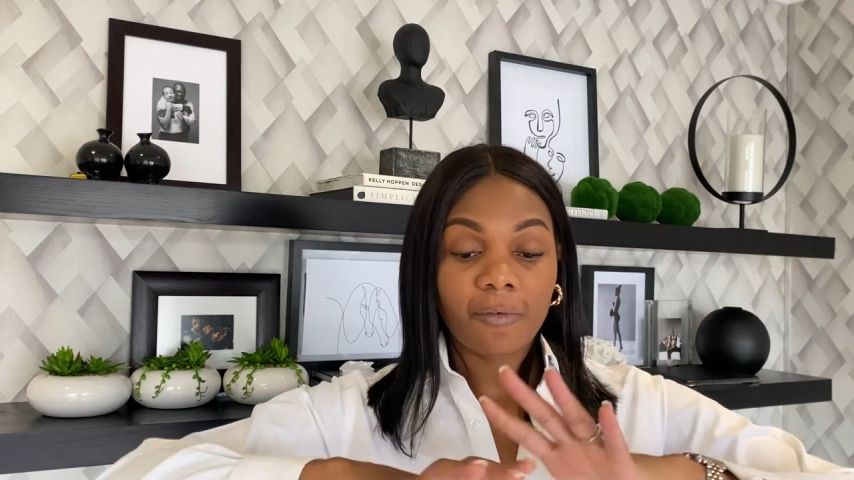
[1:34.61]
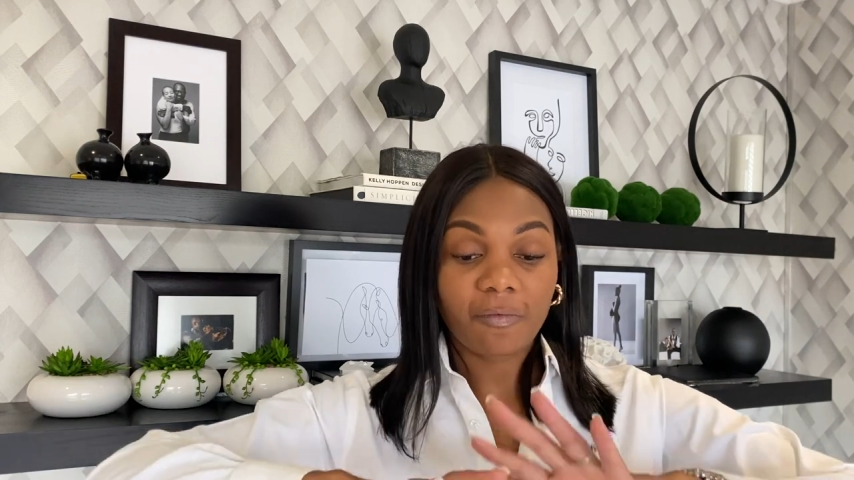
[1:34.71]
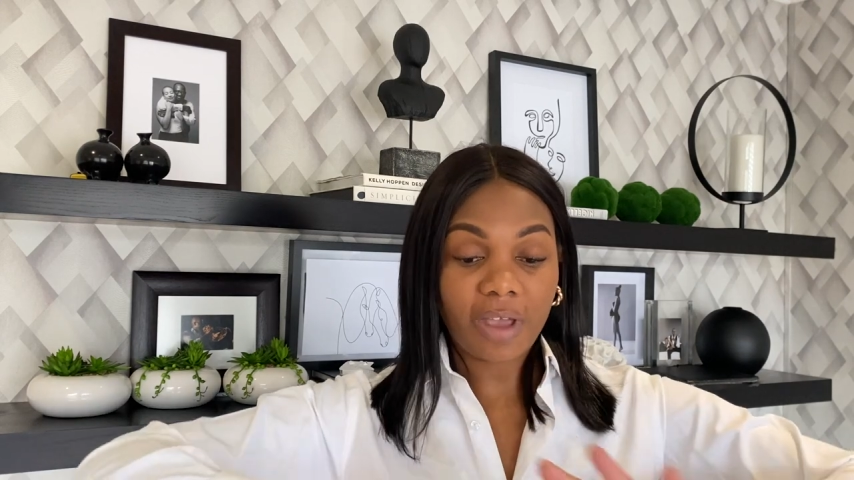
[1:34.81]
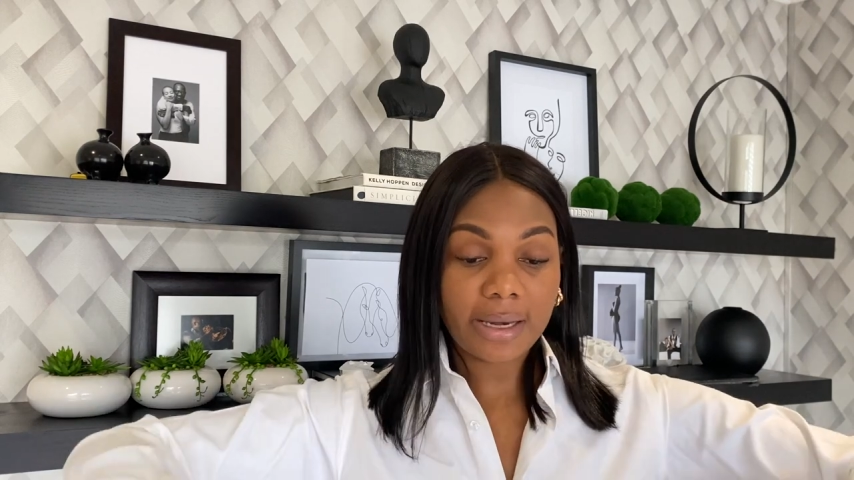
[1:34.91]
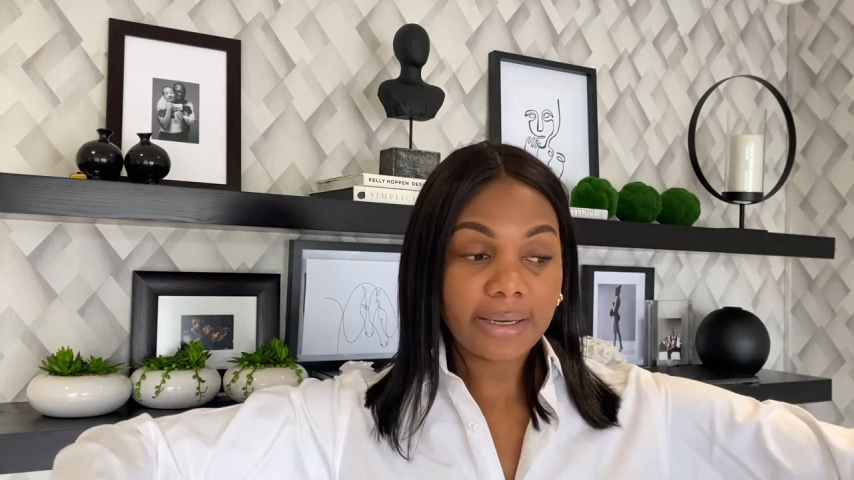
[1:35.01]

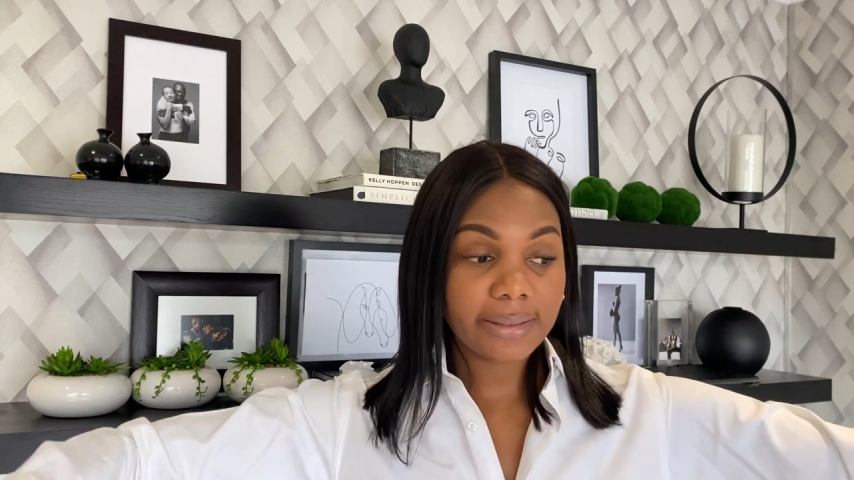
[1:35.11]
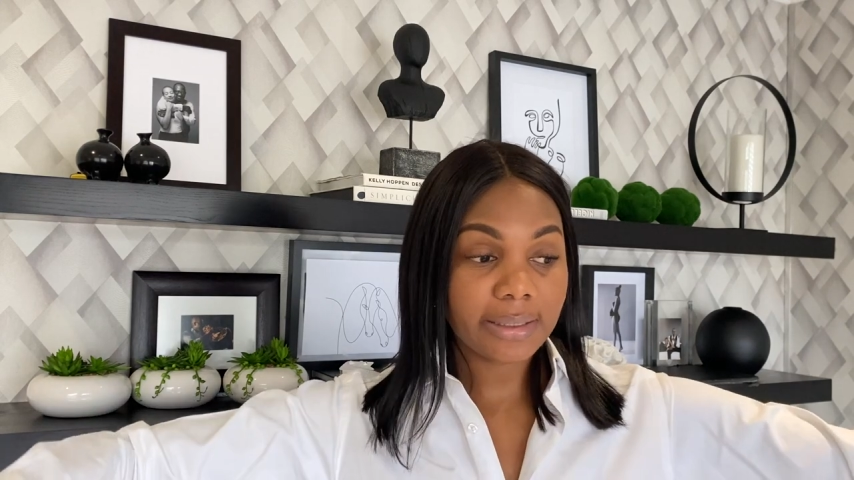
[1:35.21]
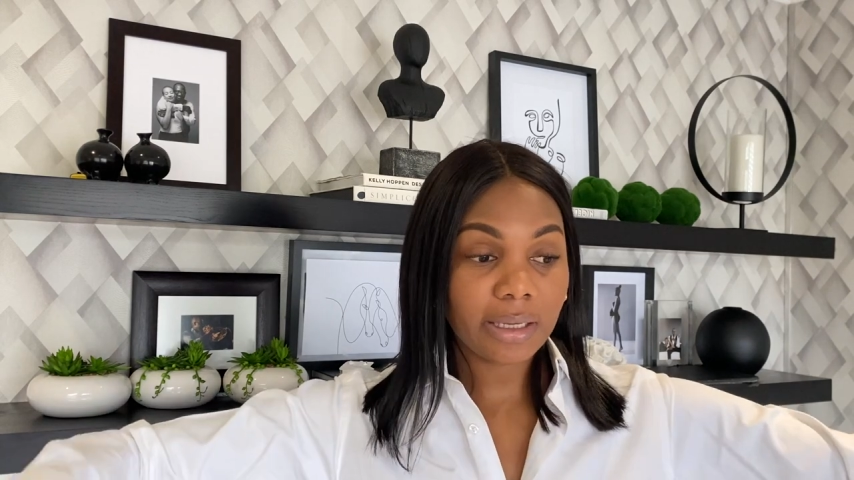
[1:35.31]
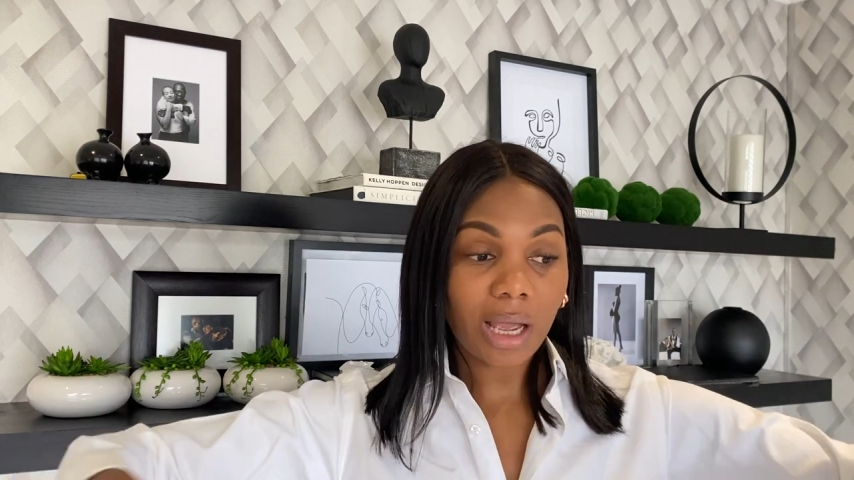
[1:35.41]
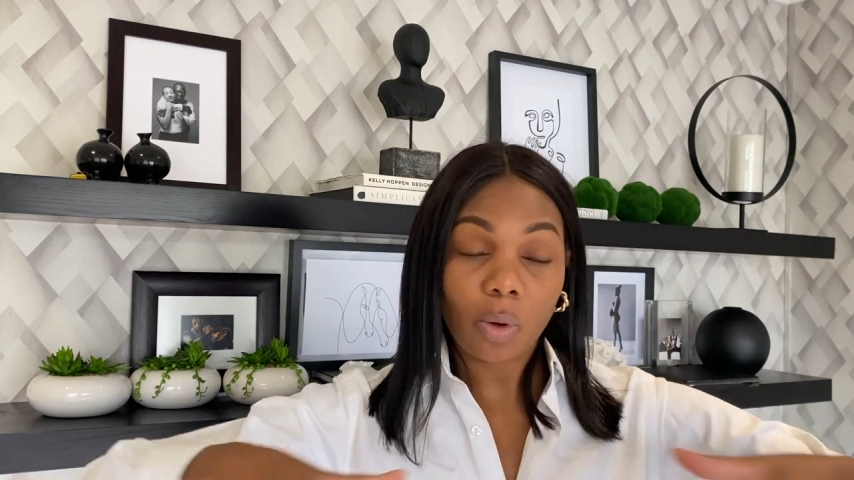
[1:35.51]

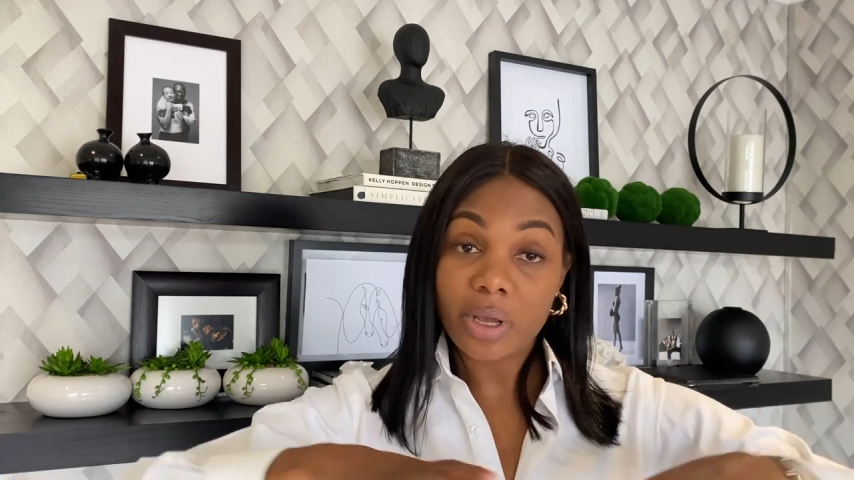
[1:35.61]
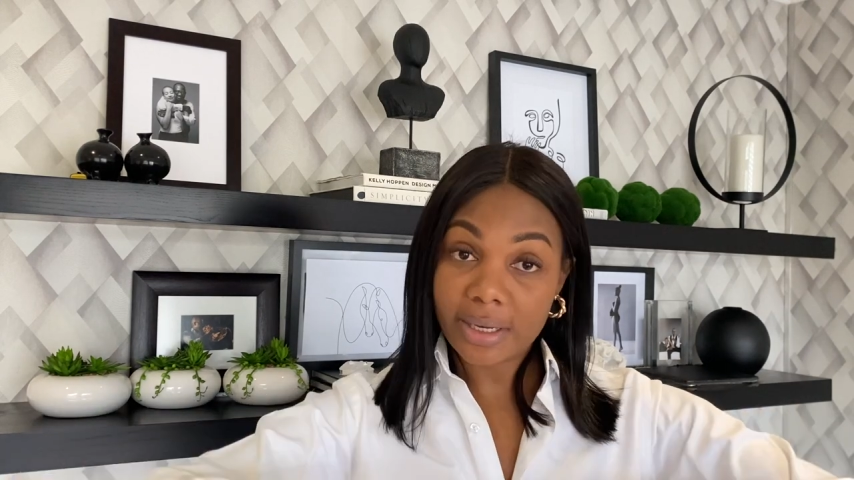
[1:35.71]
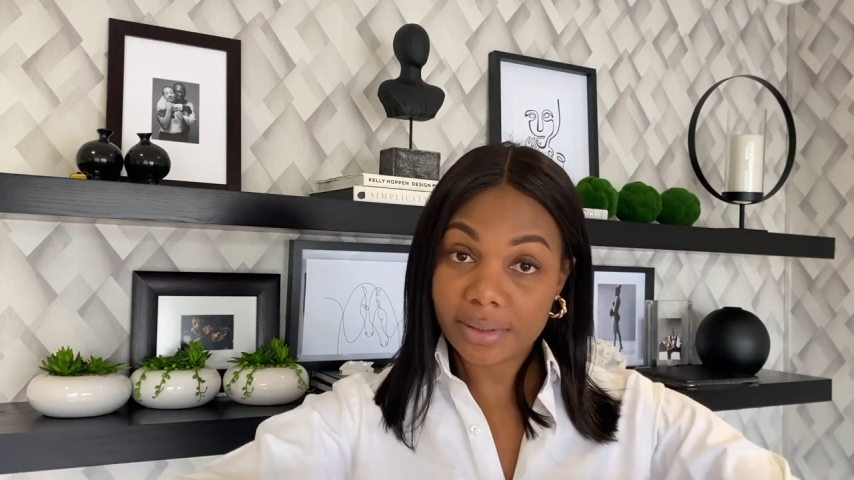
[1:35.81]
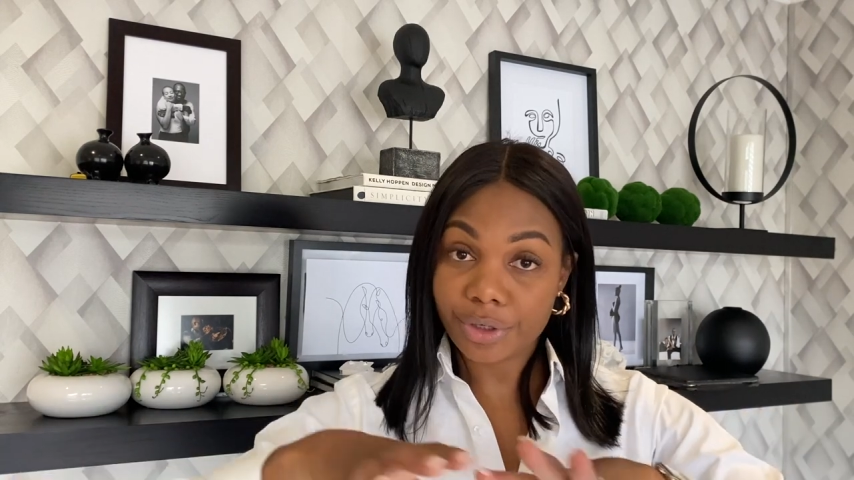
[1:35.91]
his